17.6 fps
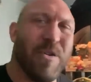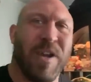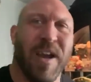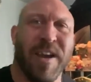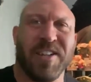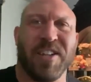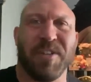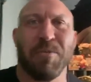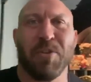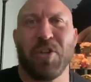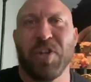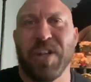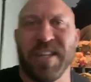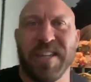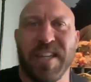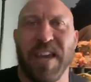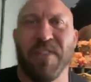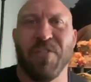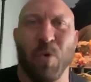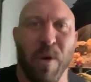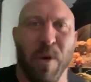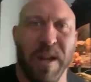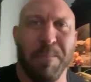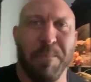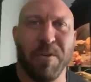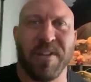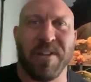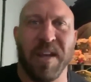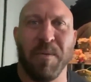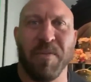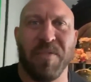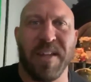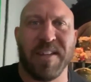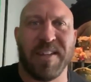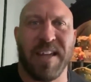new customers, you can save 20%
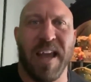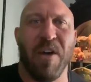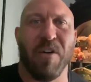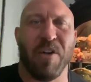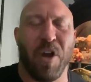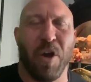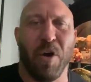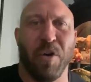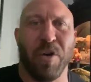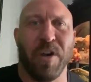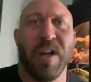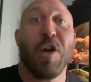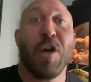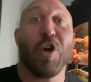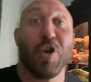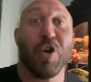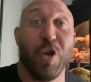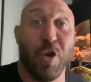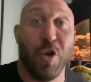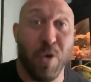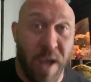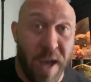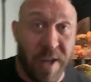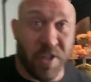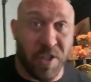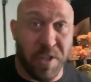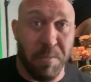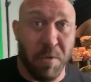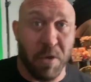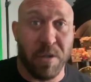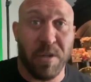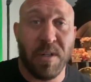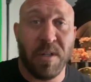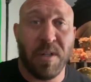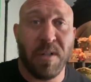with discount code new
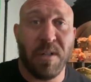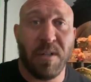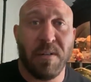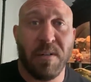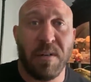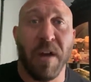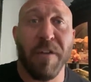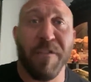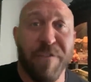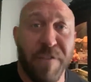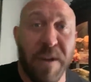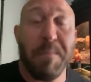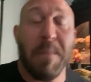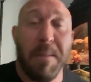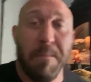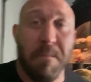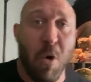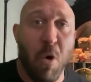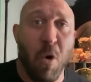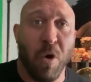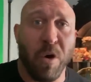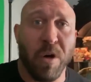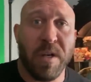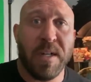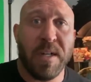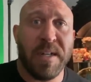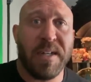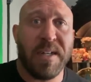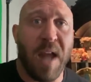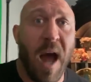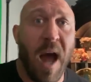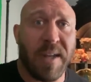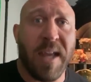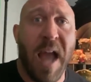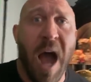customer on
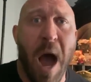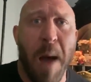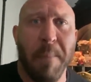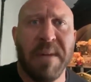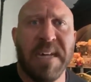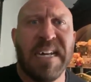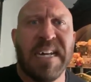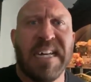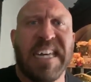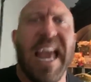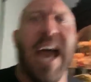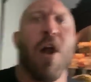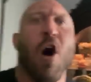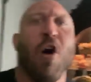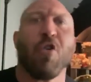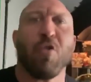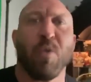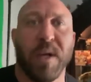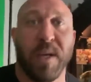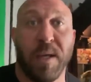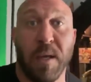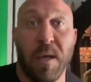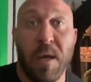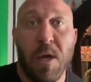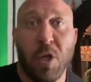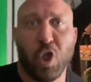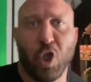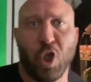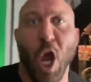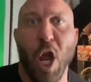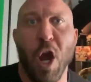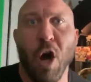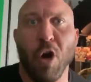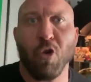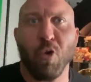feedmemore.com. Get hungry,
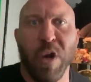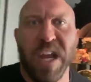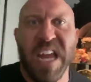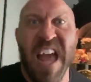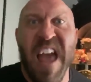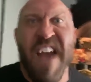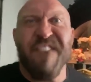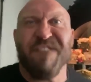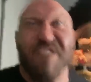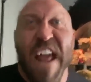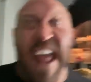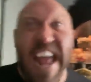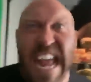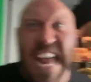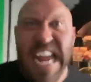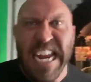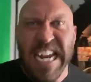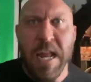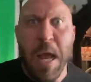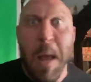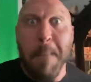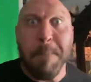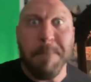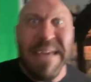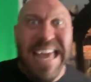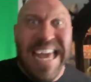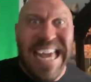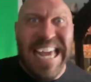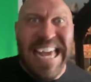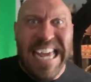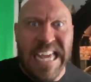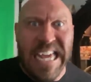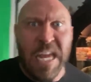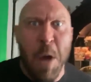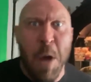stay hungry, feed
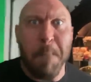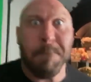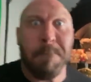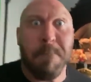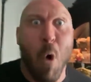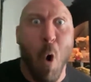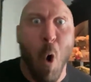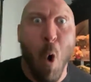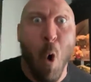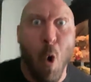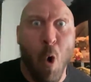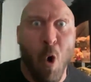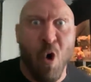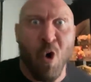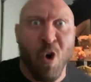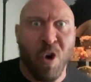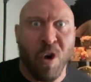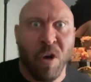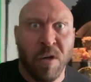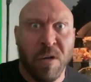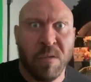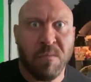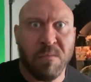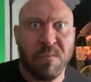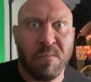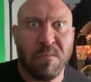me more.